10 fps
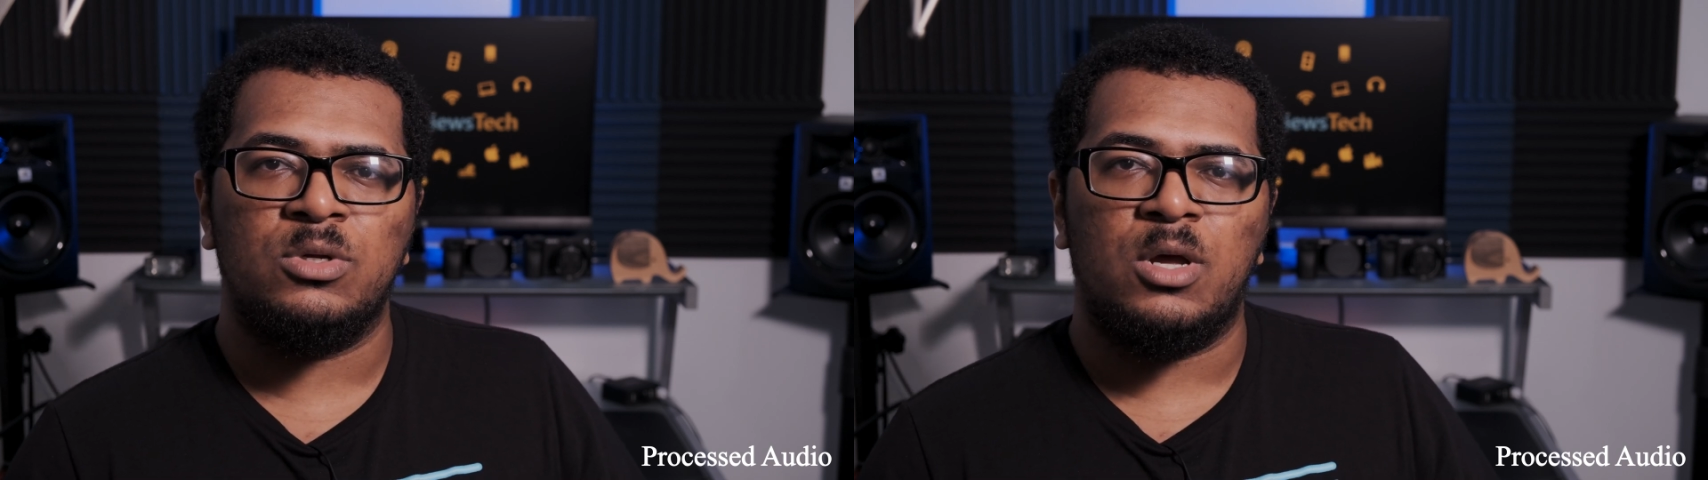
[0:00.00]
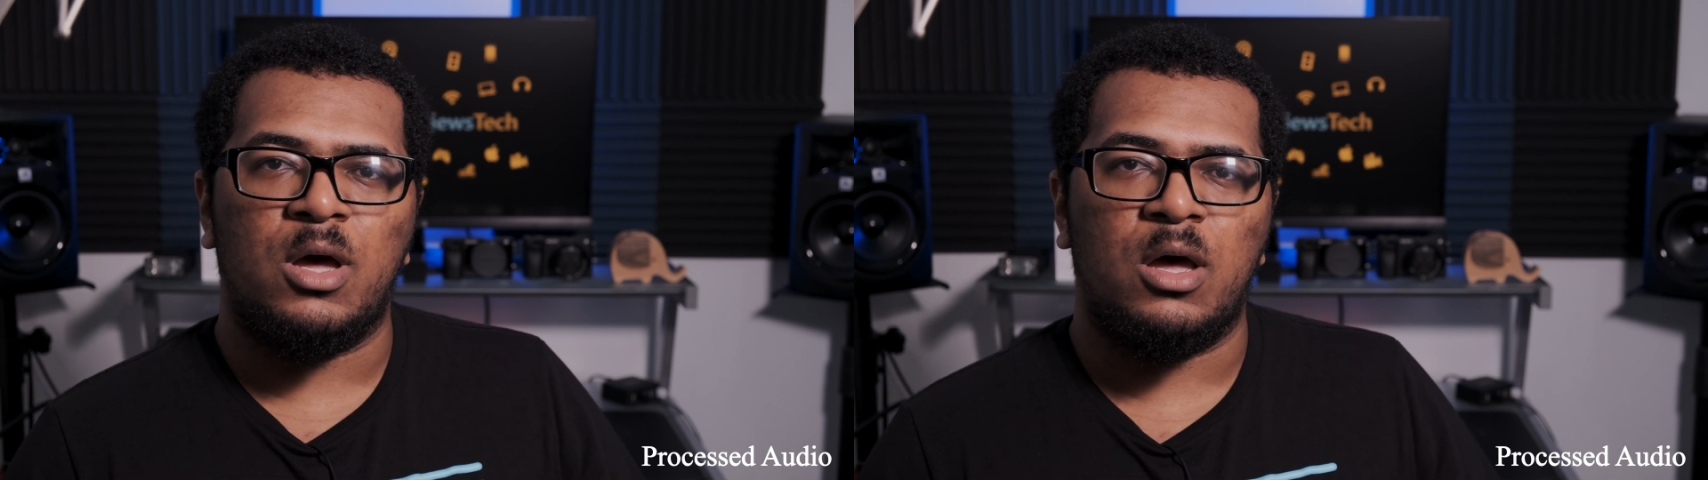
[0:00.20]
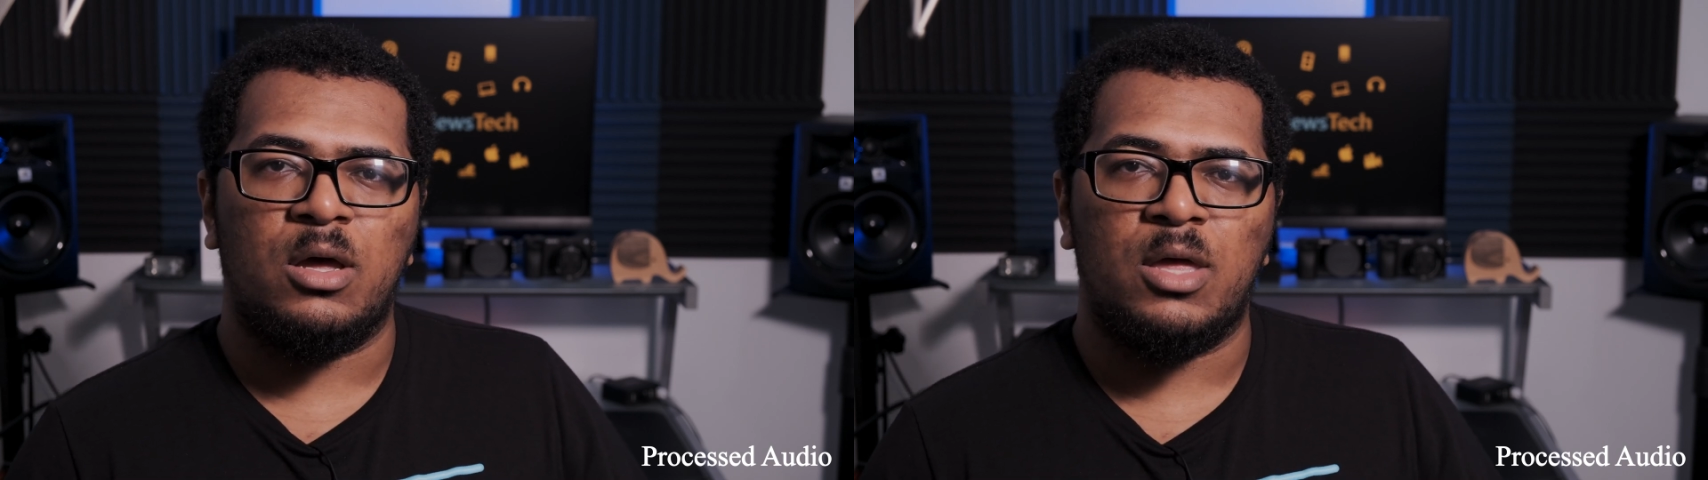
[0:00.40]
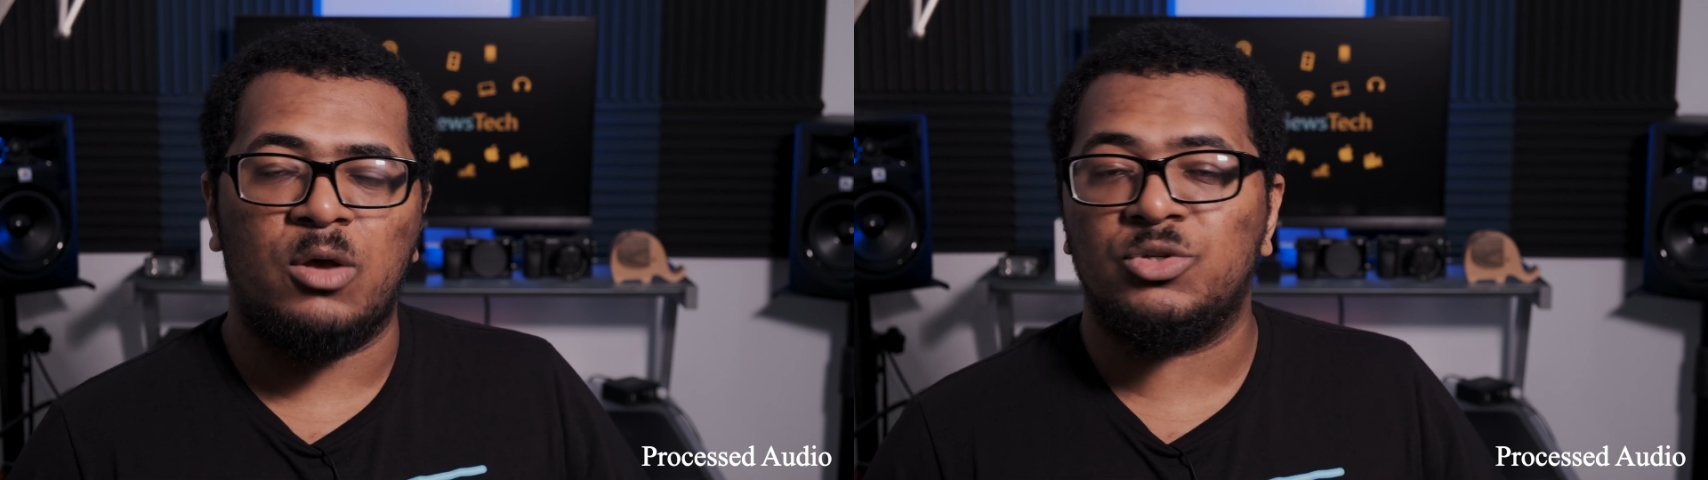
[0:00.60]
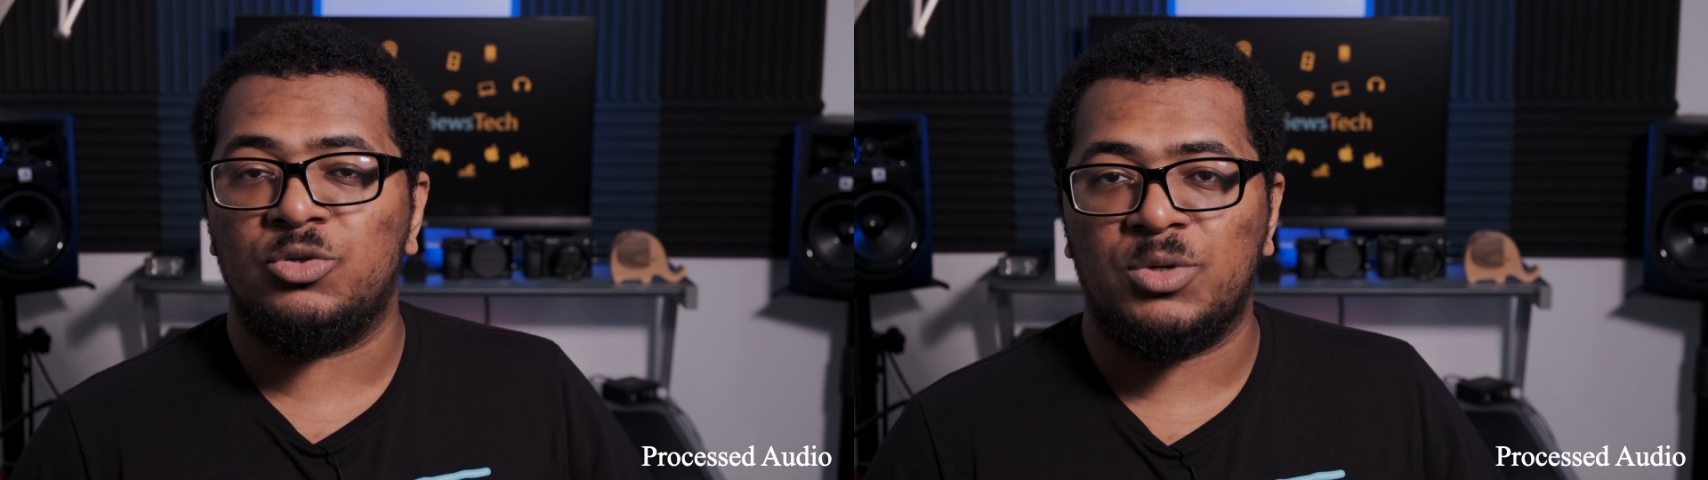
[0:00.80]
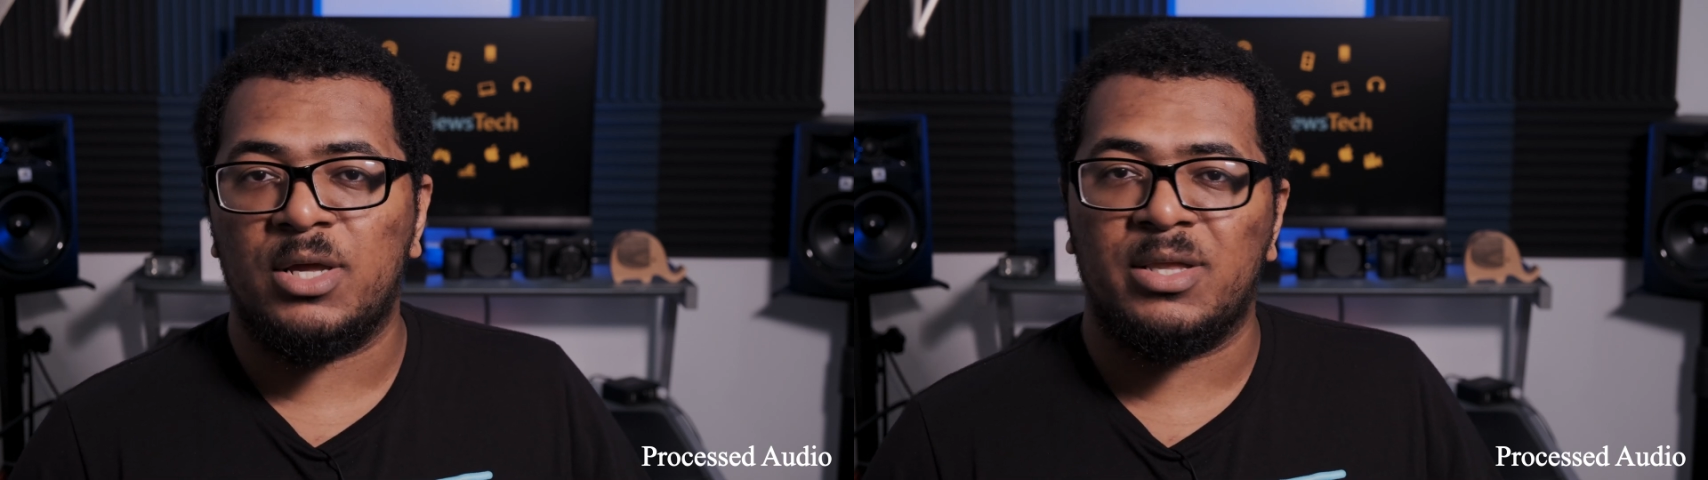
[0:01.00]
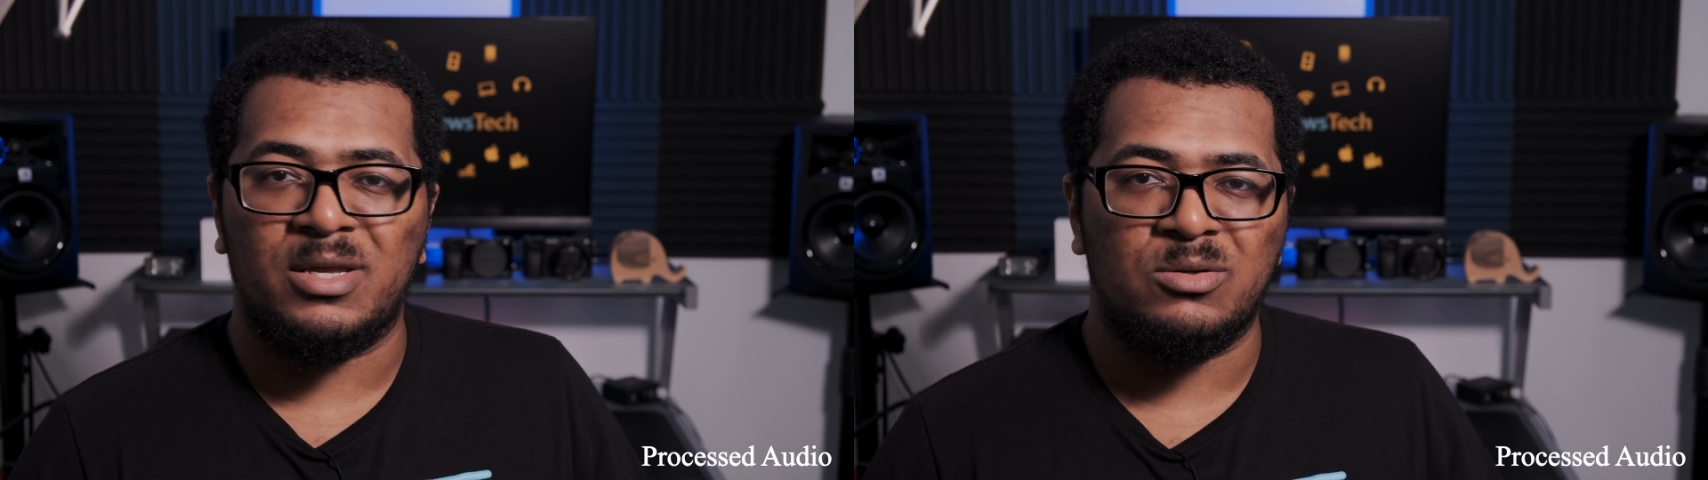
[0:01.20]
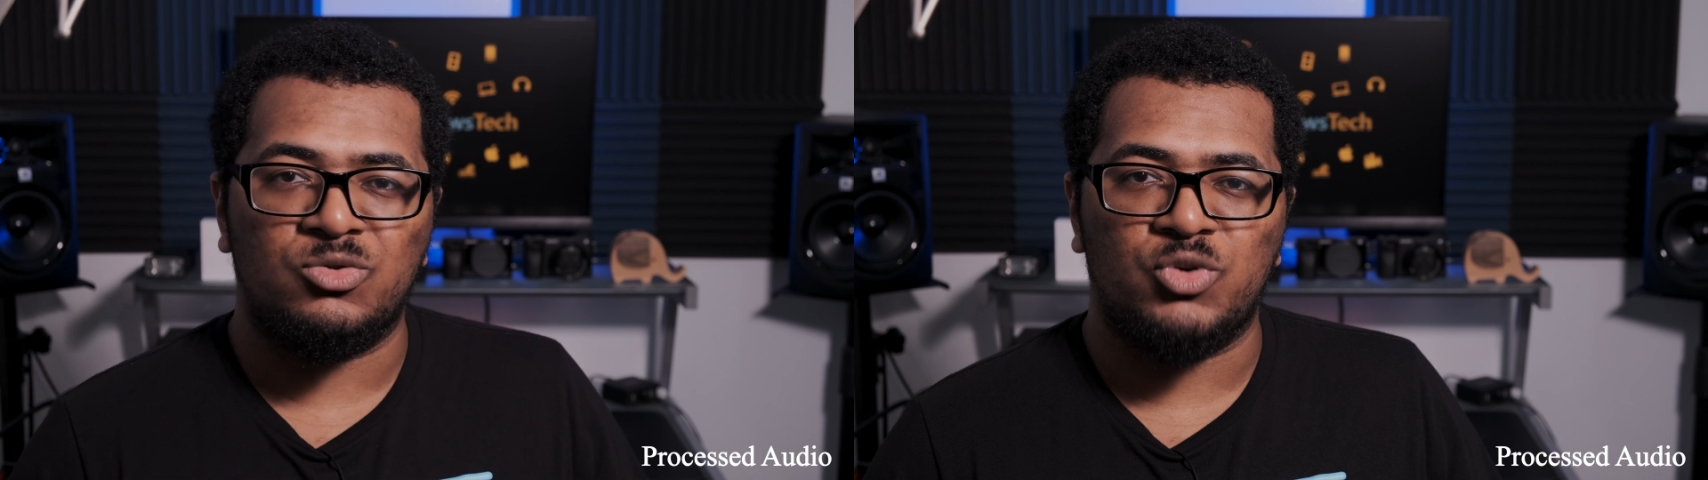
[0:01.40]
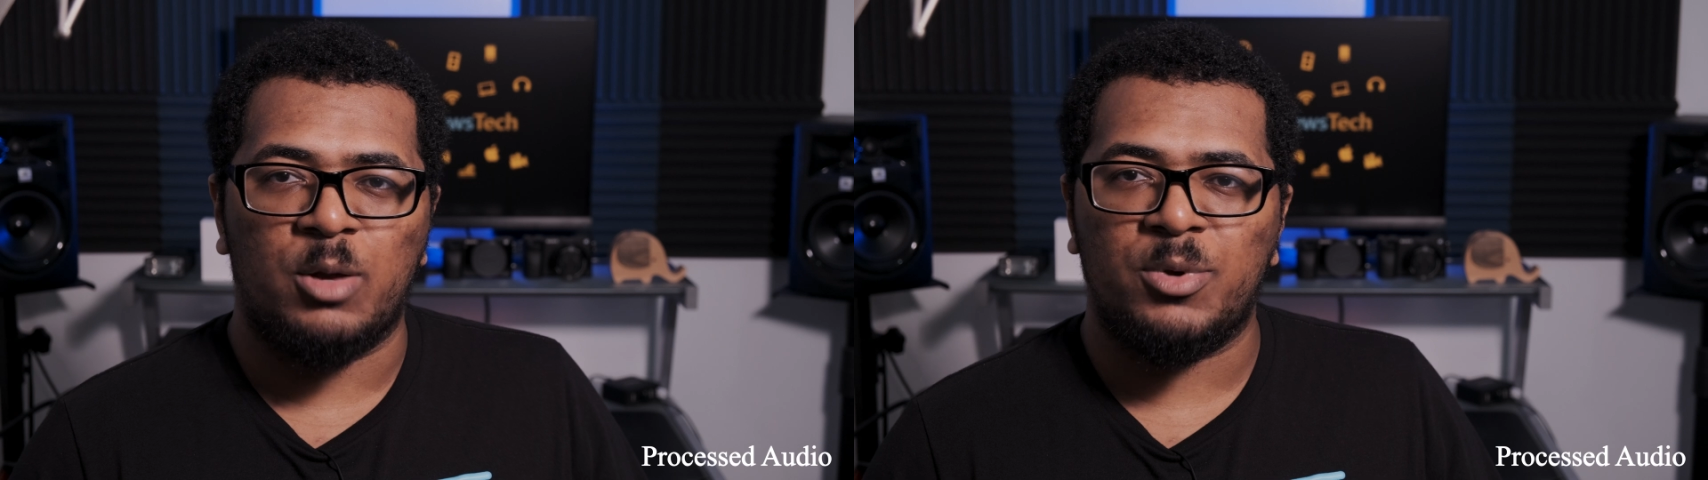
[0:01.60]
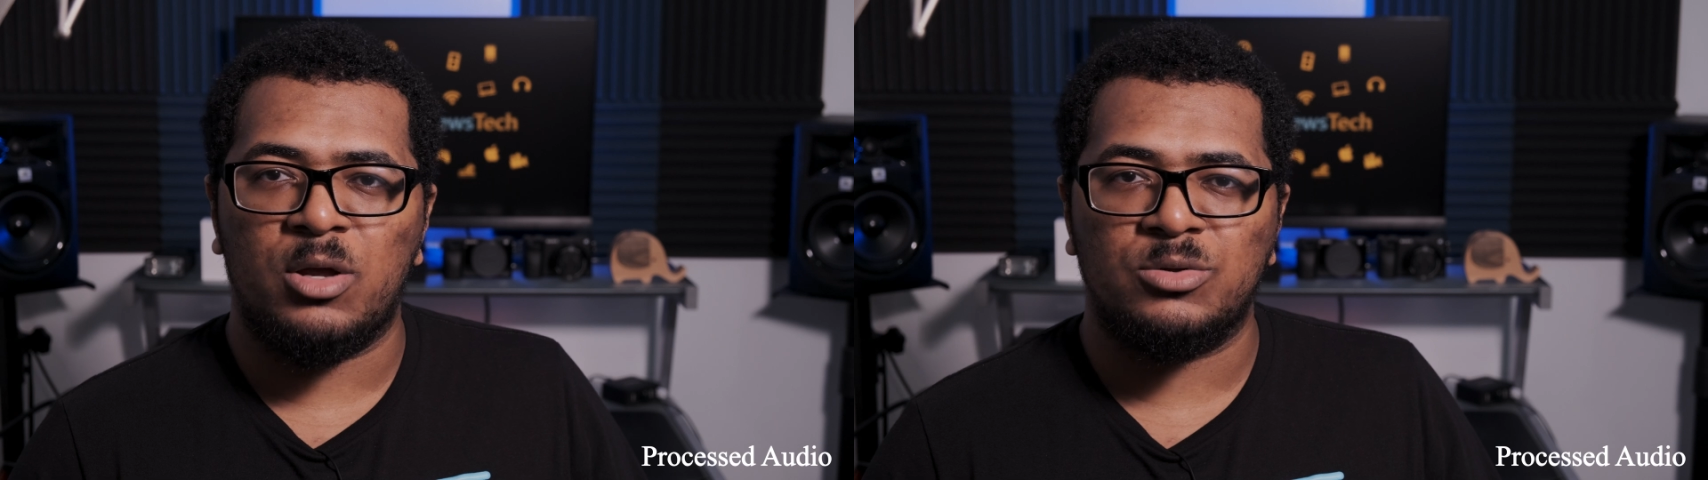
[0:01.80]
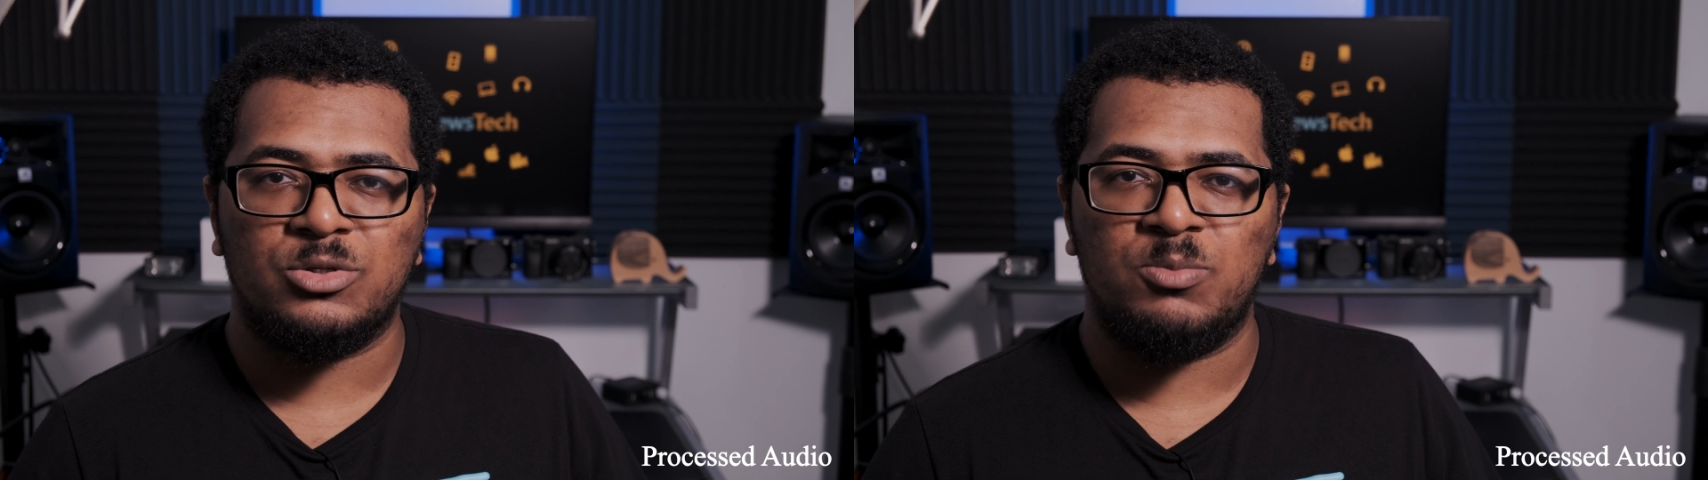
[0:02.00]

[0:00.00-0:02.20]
else you'll get like dropouts